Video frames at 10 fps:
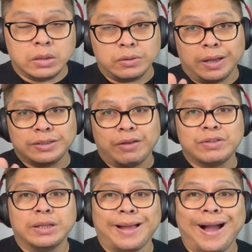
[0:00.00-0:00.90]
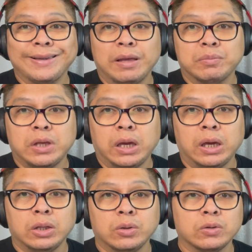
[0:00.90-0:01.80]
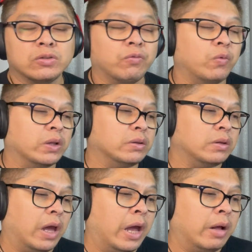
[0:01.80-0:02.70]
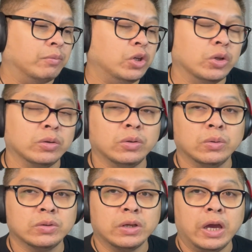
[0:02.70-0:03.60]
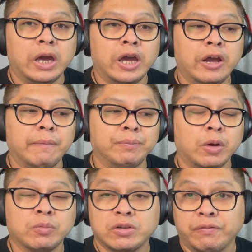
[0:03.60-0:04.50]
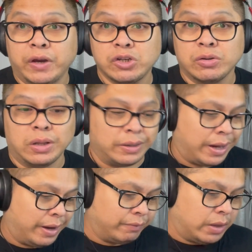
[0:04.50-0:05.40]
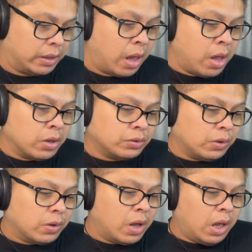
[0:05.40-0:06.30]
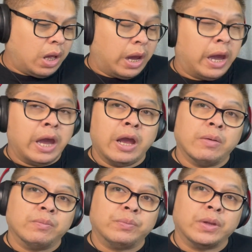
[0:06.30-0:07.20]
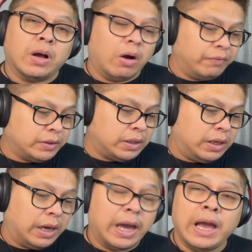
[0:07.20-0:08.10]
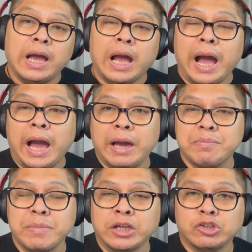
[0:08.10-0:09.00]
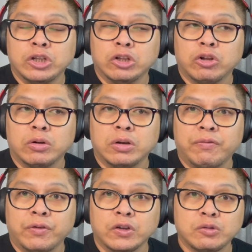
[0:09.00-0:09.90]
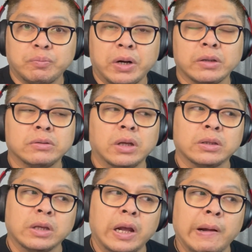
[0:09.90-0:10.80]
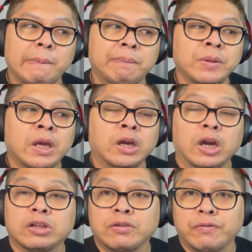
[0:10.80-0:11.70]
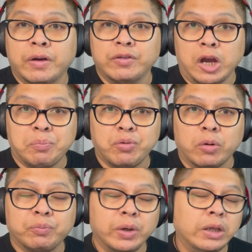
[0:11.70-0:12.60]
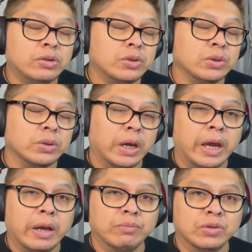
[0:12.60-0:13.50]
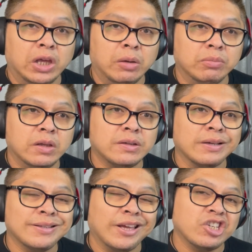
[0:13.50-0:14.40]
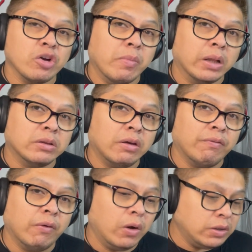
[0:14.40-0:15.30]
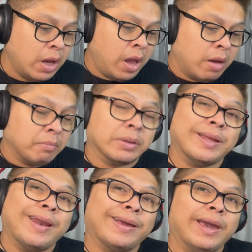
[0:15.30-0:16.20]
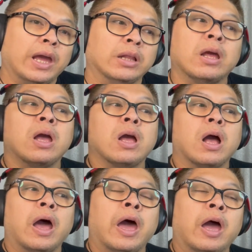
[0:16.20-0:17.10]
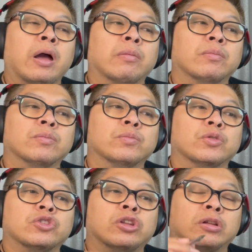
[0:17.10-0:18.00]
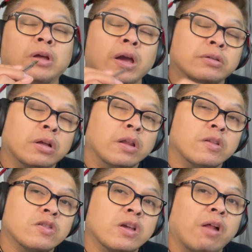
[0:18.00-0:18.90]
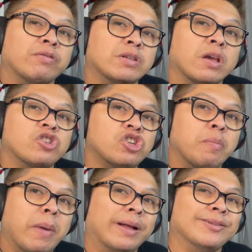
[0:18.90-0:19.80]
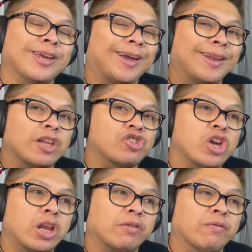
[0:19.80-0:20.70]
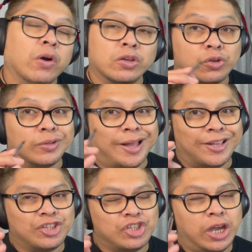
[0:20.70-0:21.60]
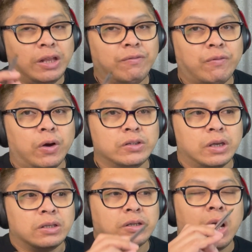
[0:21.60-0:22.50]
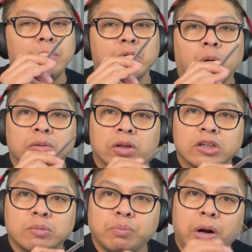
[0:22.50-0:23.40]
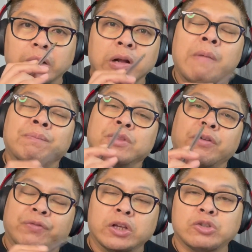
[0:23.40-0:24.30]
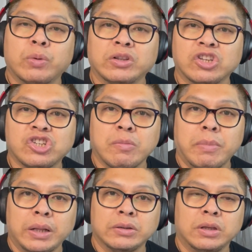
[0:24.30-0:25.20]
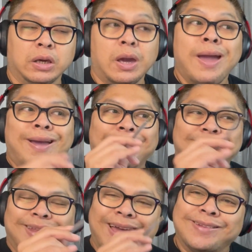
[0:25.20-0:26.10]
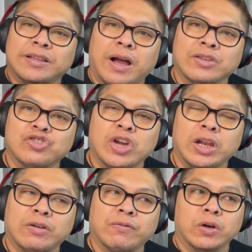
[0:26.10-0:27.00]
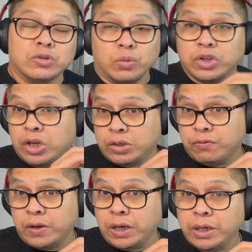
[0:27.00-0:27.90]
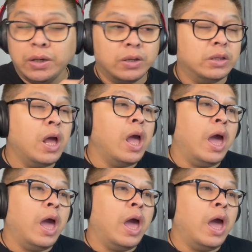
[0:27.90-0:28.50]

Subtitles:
So as I've said, I am taking notes of what, you know, those observations that I have done. So, obviously, I have mentioned it on the first part that it is very appropriate to name this as like shamanic voice, but then again, the title itself says shamanic and angelic voice. So the angelic voice is coming on this part. The first one, the shamanic, then the angelic voice, which is really good.